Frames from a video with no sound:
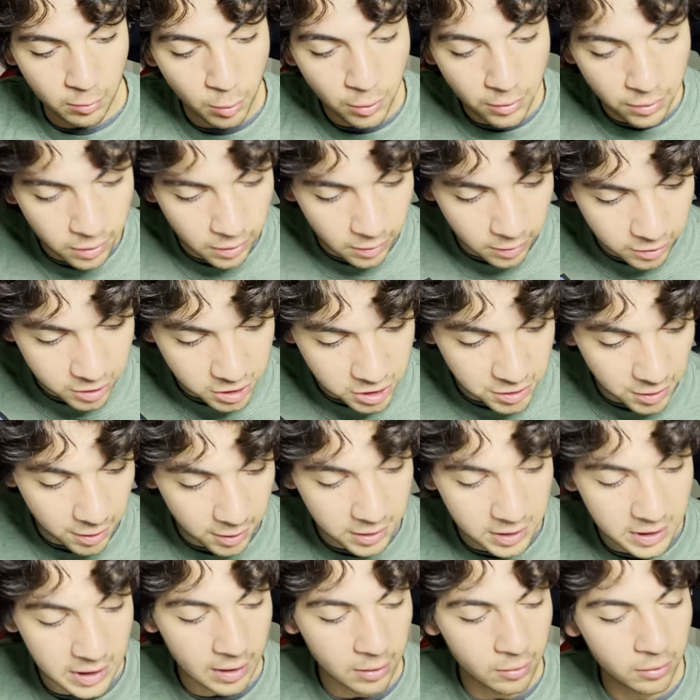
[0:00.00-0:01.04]
with just the
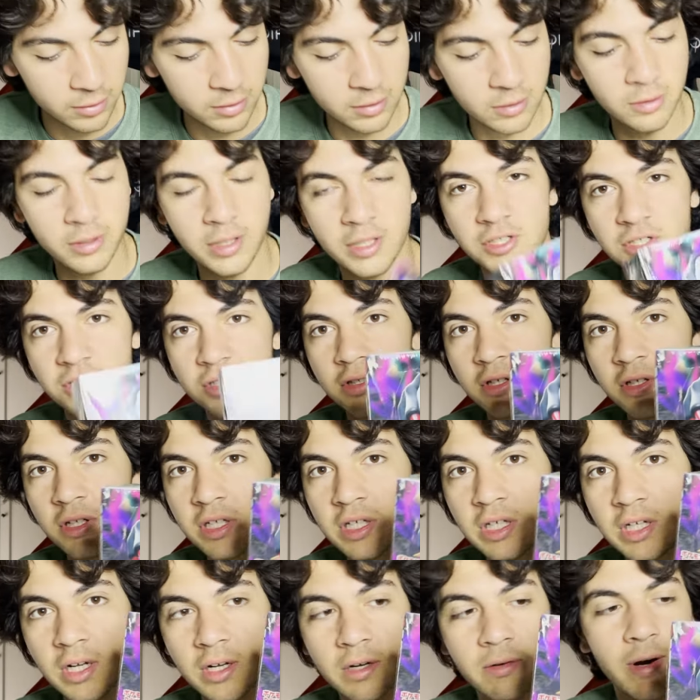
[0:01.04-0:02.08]
Tina, look, look at just the
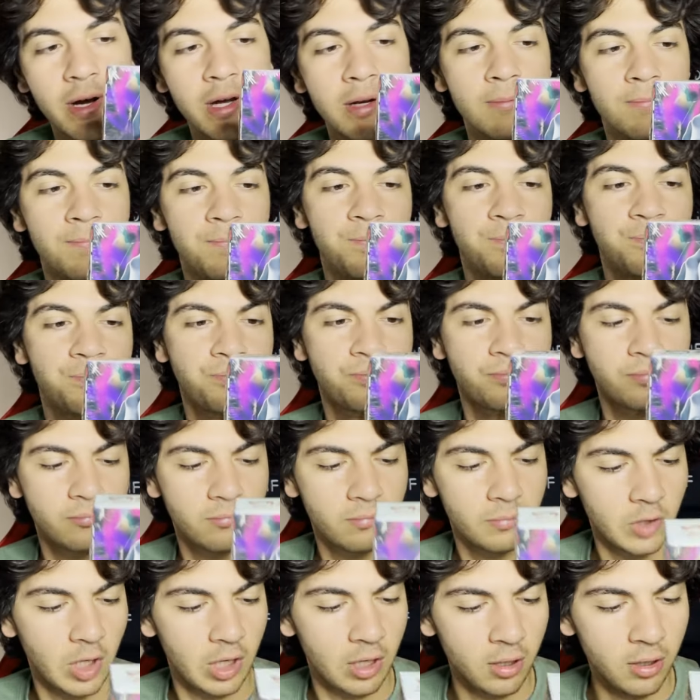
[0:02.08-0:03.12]
Tina, right?
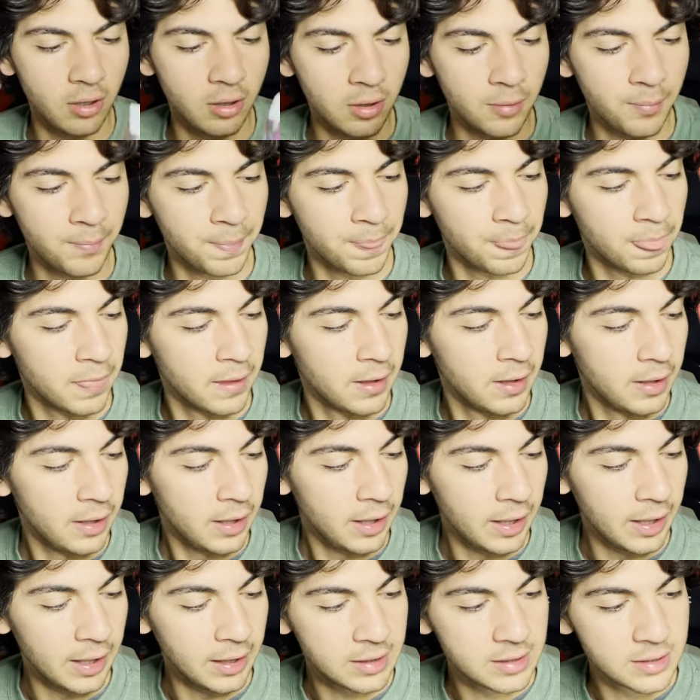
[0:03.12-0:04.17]
Um,
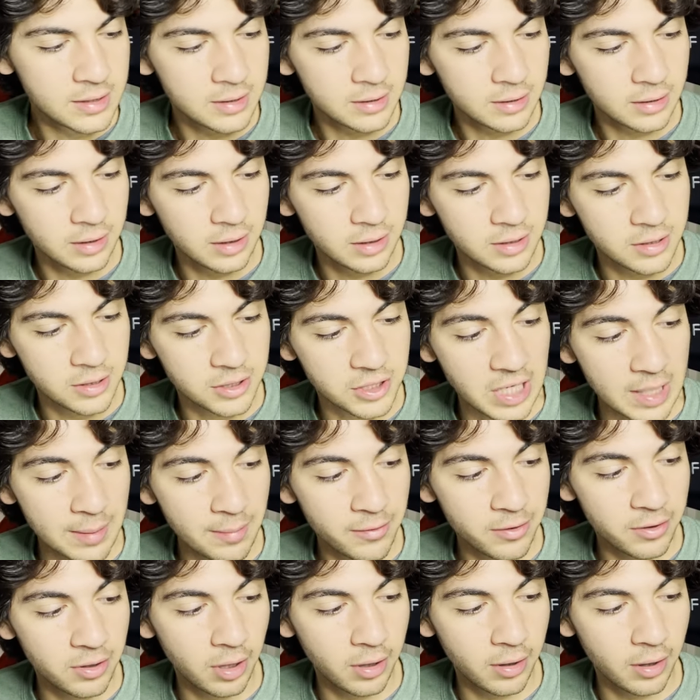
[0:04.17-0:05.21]
it's uh, it's a shame
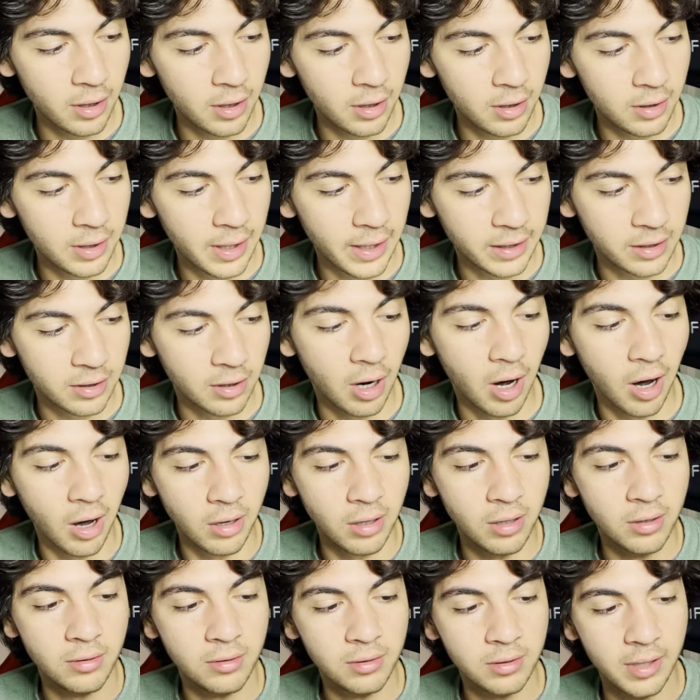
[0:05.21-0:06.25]
they're not like
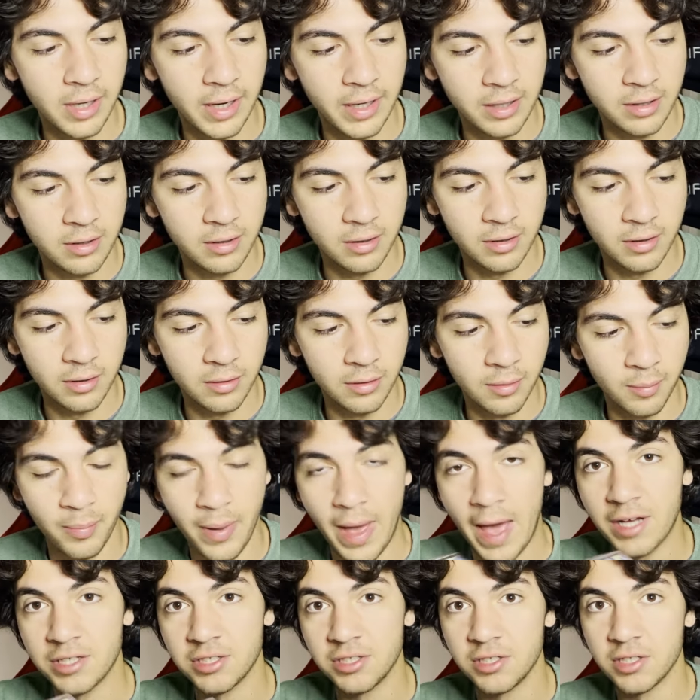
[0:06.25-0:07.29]
hollow like uh, the
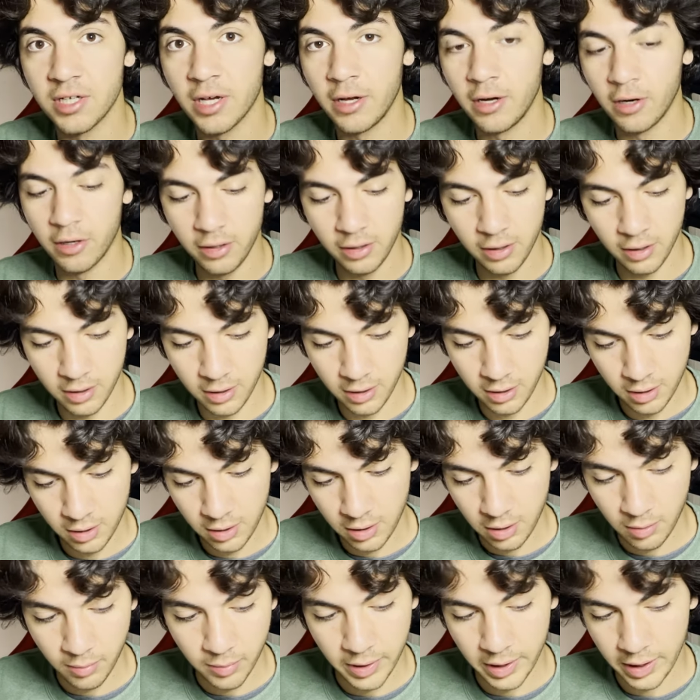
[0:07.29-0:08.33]
packed inside are,
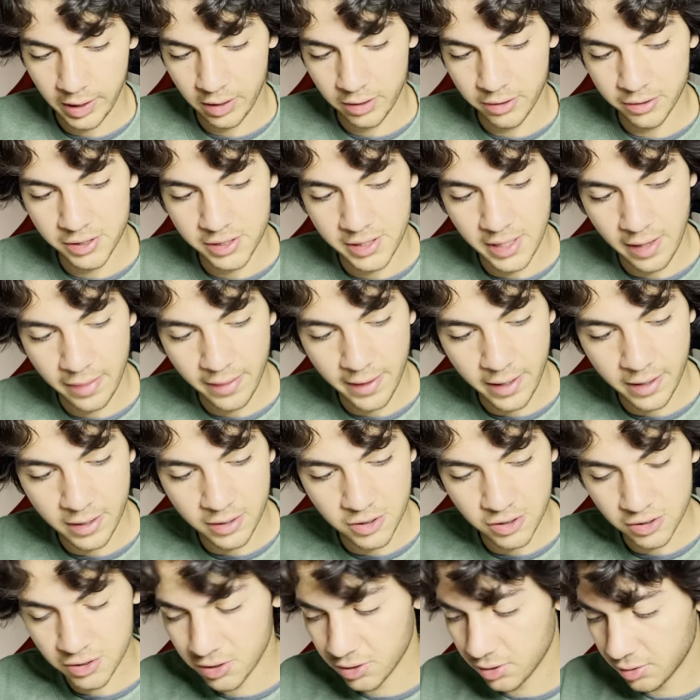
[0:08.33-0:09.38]
but I can understand that it's
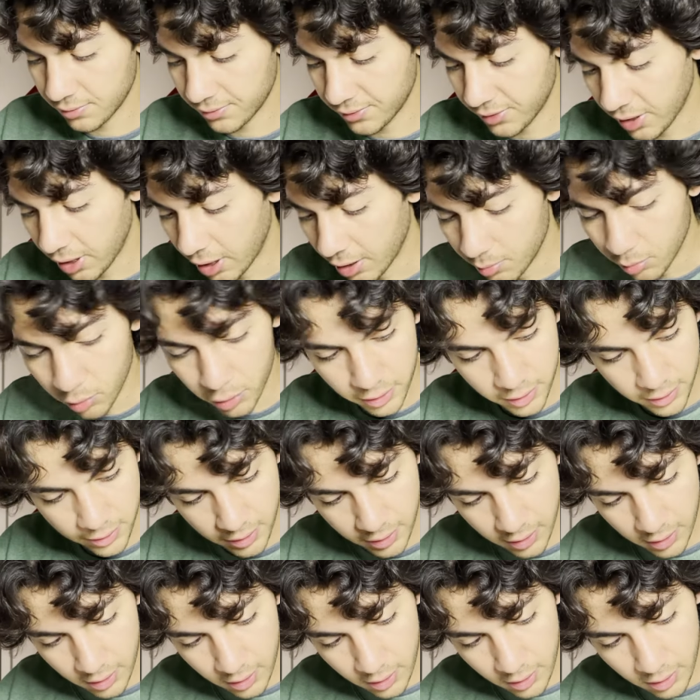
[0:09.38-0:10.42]
just cardboard.
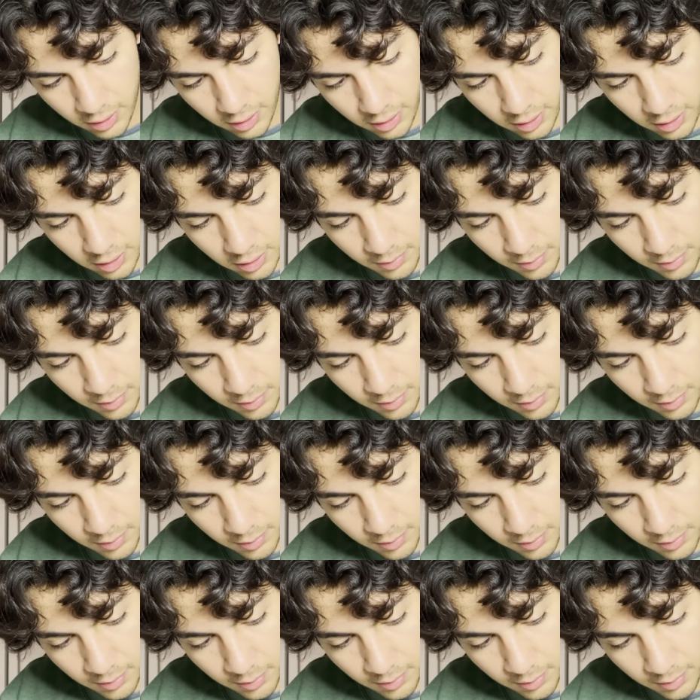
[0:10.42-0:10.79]
Uh,